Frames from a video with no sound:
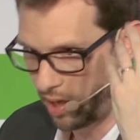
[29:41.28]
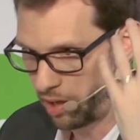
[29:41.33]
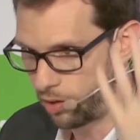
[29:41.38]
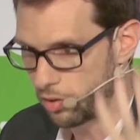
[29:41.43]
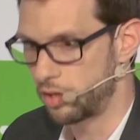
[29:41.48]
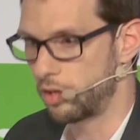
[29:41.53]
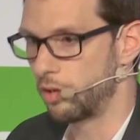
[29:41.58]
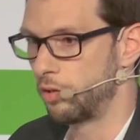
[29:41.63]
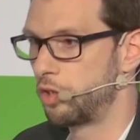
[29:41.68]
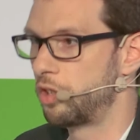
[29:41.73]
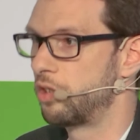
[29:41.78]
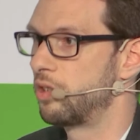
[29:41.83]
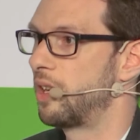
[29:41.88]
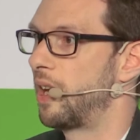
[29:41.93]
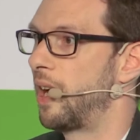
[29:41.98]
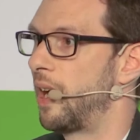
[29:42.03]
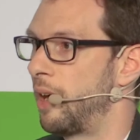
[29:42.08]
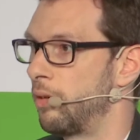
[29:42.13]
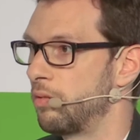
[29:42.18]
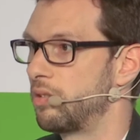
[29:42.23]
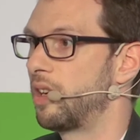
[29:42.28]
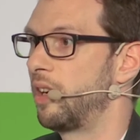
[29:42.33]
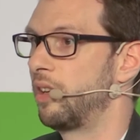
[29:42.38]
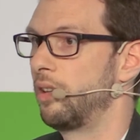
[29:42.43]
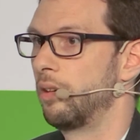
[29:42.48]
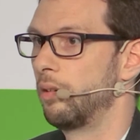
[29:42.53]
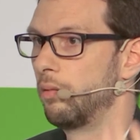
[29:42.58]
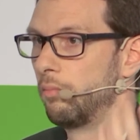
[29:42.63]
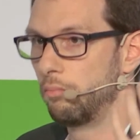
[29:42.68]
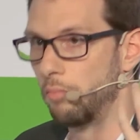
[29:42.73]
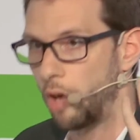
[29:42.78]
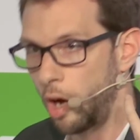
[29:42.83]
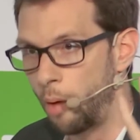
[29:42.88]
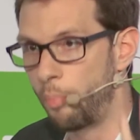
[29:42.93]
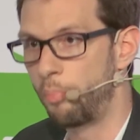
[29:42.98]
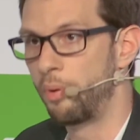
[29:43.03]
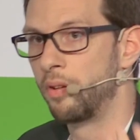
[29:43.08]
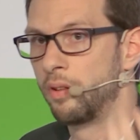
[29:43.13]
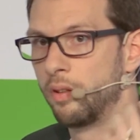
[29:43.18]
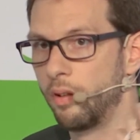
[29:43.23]
take a solution outside,
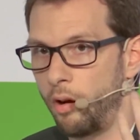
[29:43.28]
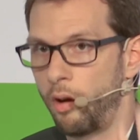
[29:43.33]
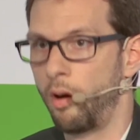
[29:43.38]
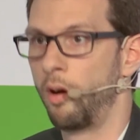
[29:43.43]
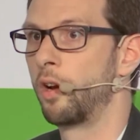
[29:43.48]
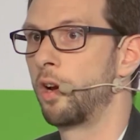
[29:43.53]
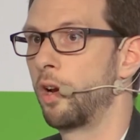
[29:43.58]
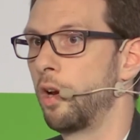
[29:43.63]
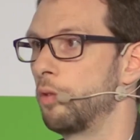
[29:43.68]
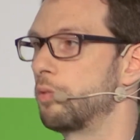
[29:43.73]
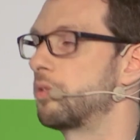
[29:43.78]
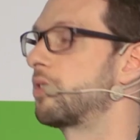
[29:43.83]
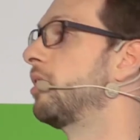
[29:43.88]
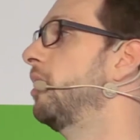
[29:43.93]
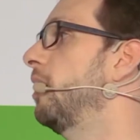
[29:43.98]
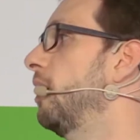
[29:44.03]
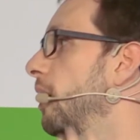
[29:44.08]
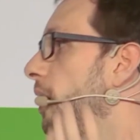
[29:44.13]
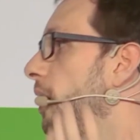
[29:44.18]
open or closed.